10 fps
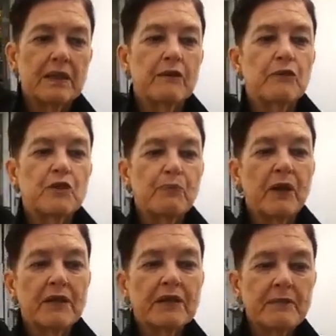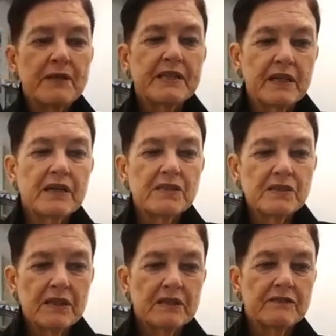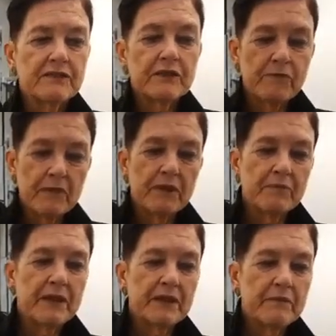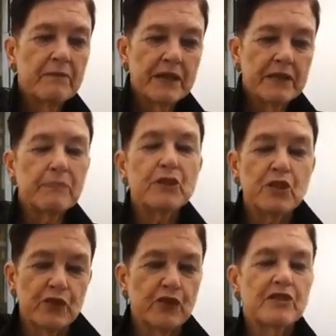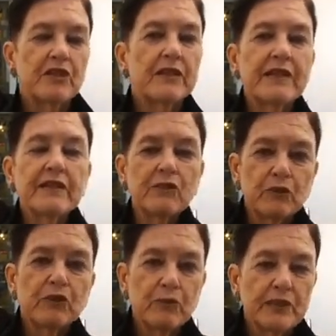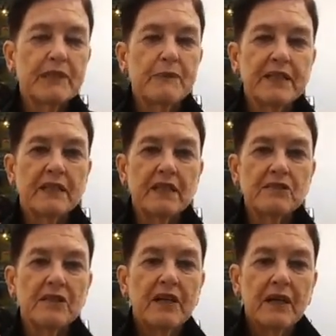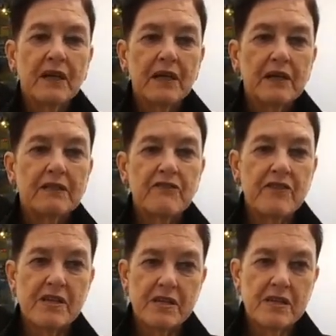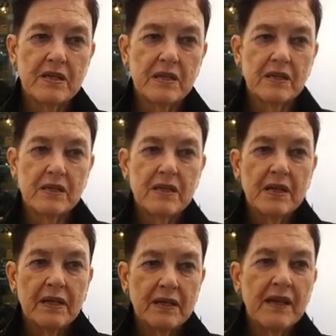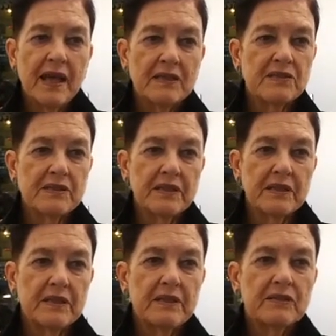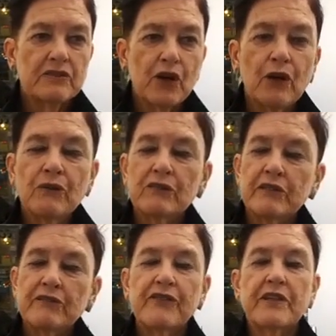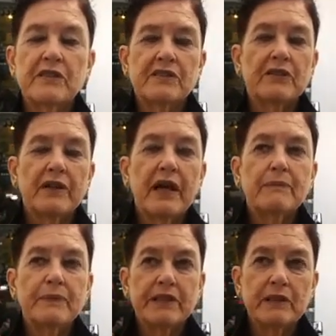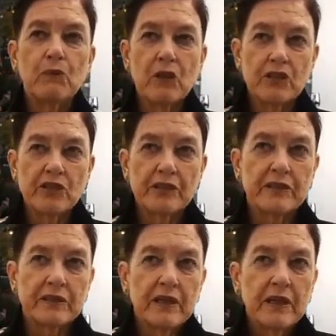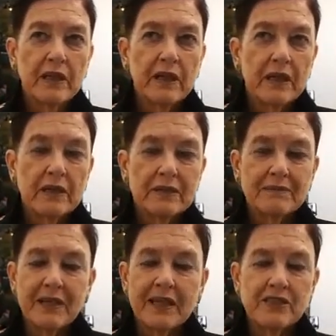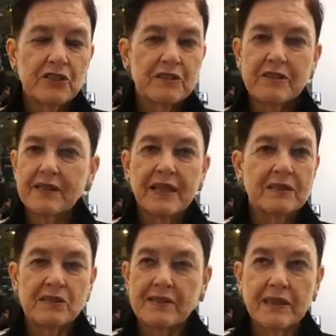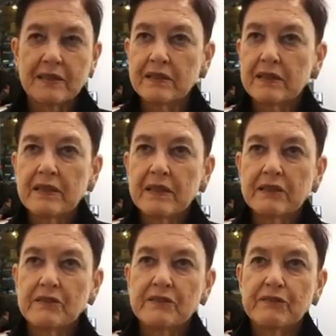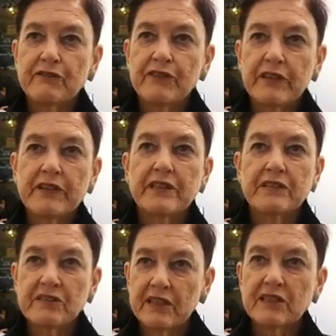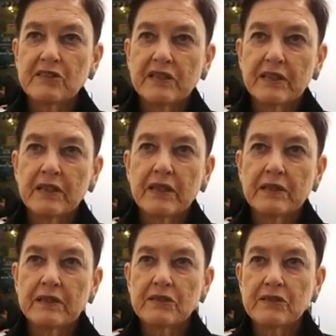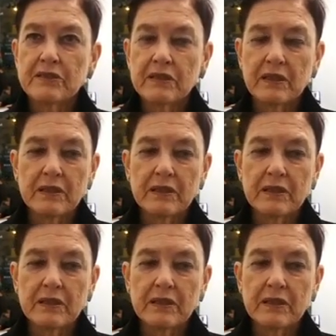it was partly because of, or my impetus for starting this was really because of the nasty tone of things that are happening in Washington. I just can't stand it. It's very disgusting, and it's